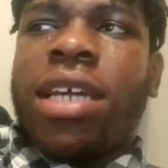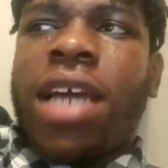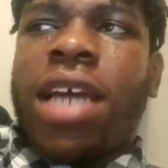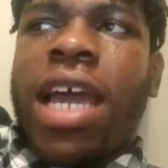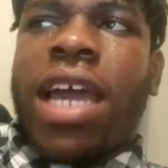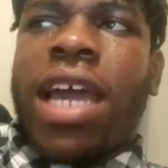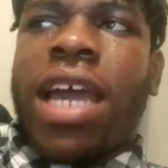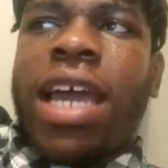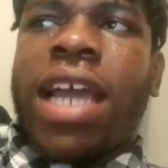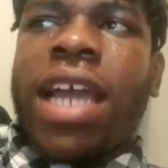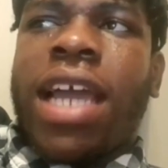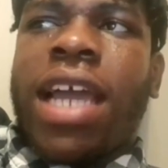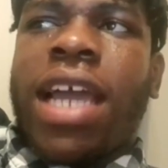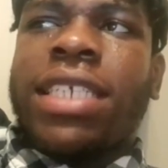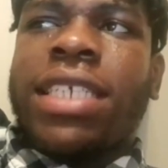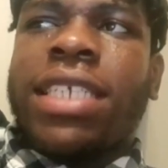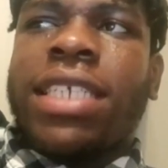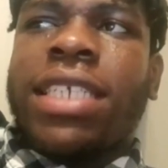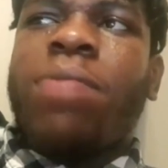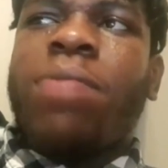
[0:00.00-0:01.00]
I can
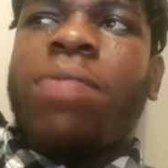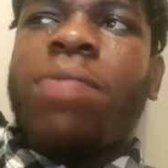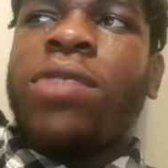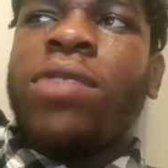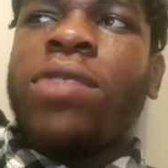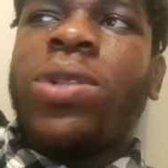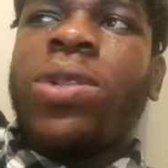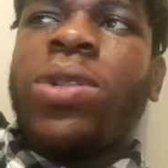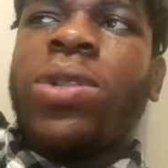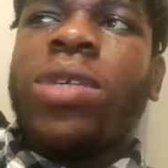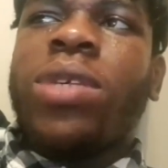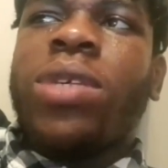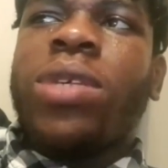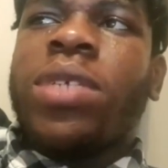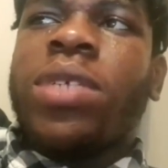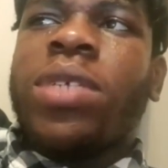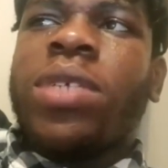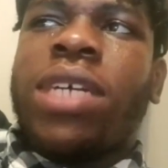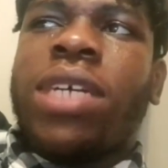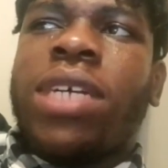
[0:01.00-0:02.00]
say I'm one of the lucky
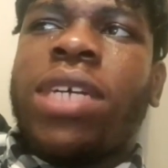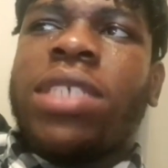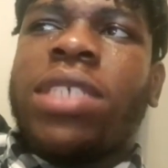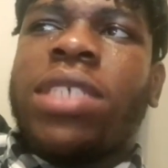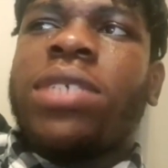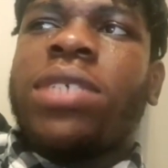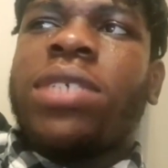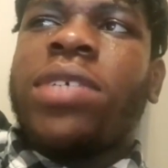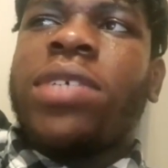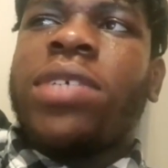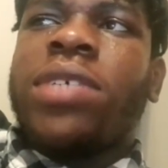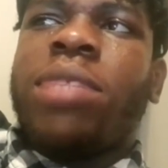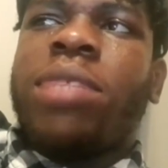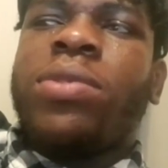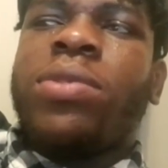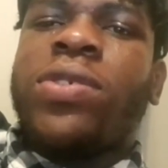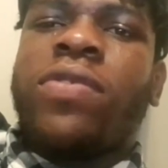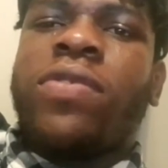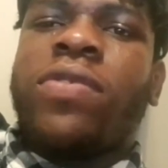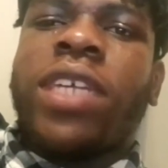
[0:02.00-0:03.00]
ones that I was still able
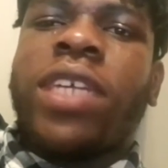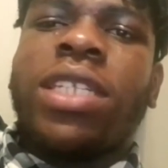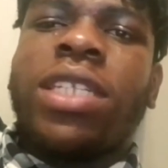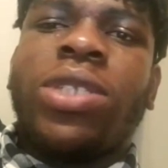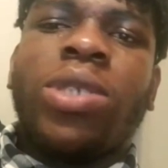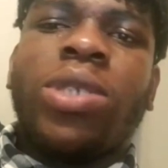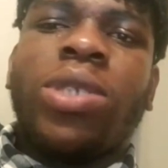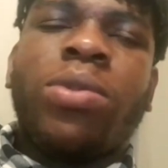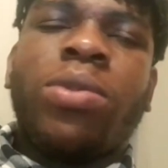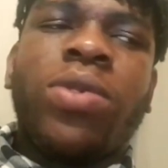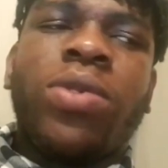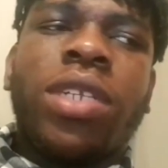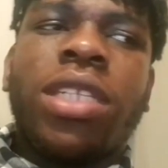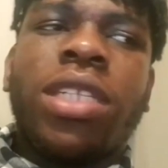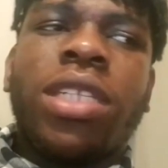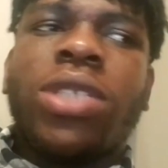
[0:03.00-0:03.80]
to find a job quickly,